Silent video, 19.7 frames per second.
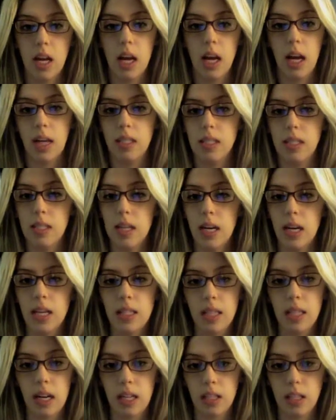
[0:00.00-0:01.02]
I did not
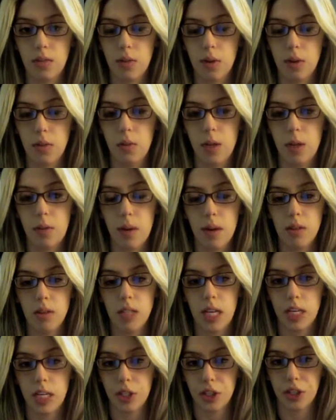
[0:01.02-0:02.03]
test for the rebound
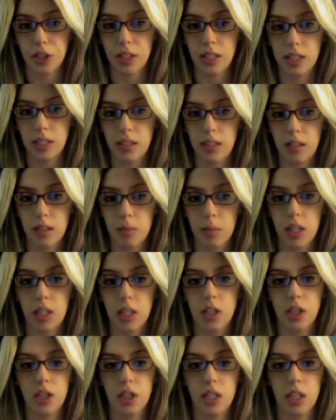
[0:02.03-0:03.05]
tenderness
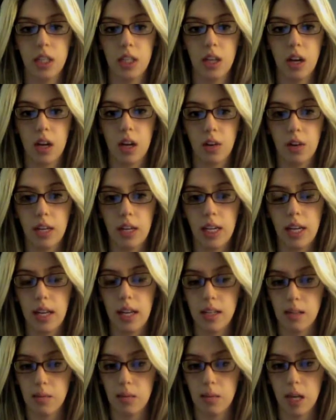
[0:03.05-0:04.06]
because she already
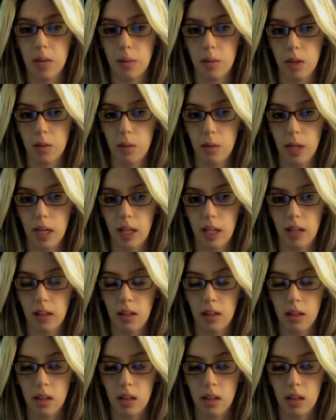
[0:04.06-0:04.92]
has abdominal pain.